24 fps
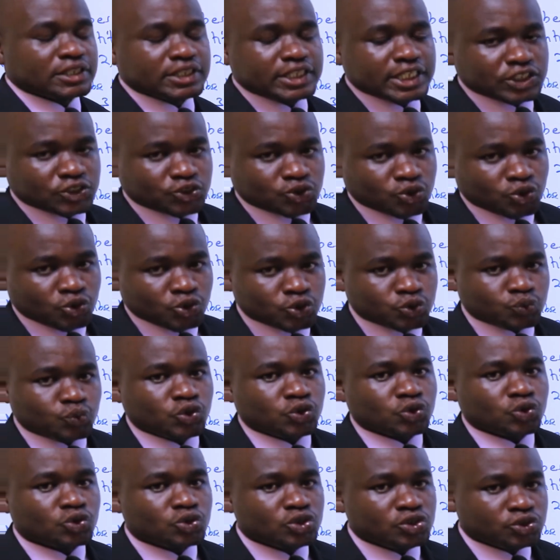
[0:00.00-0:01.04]
the salt will
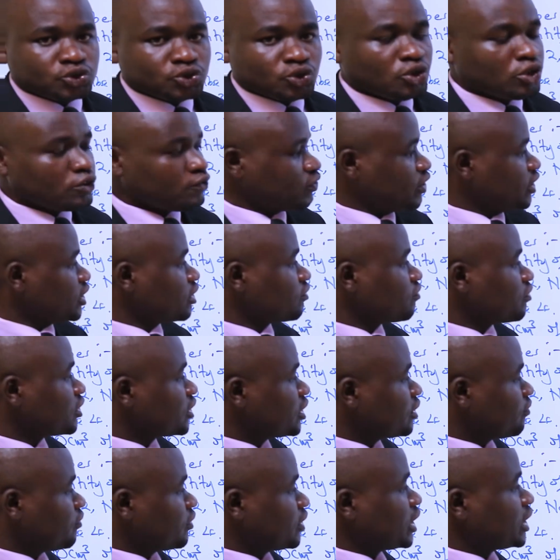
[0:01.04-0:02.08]
not dissolve. And
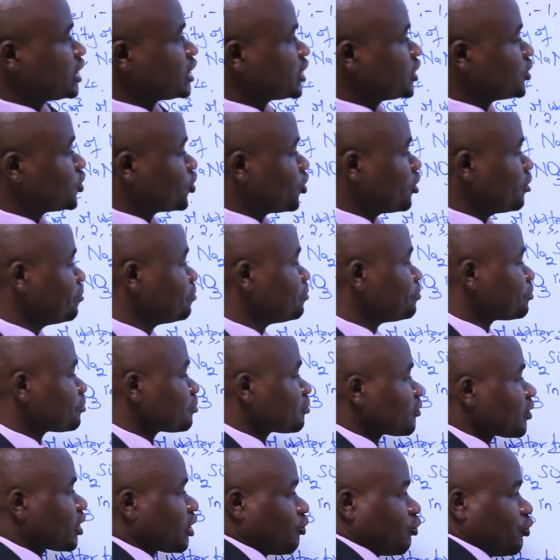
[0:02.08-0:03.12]
for that reason,
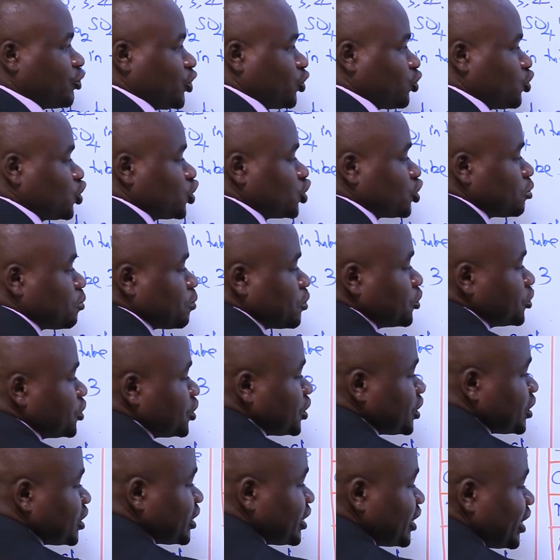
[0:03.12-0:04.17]
we are going to
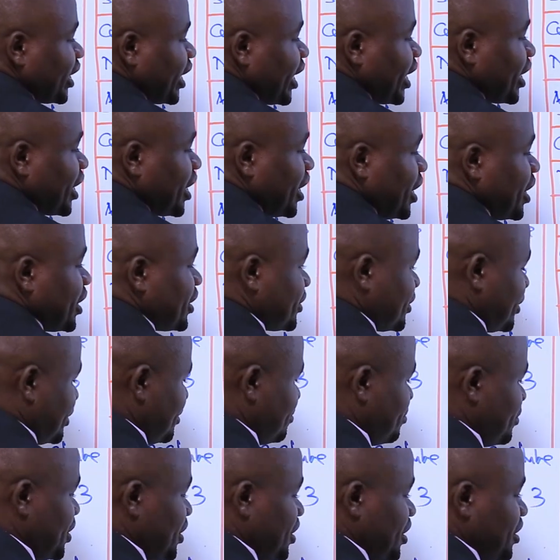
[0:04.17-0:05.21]
put an X,
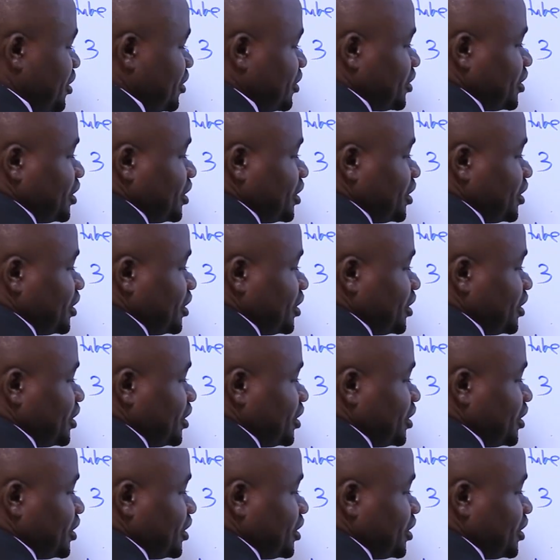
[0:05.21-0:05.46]
meaning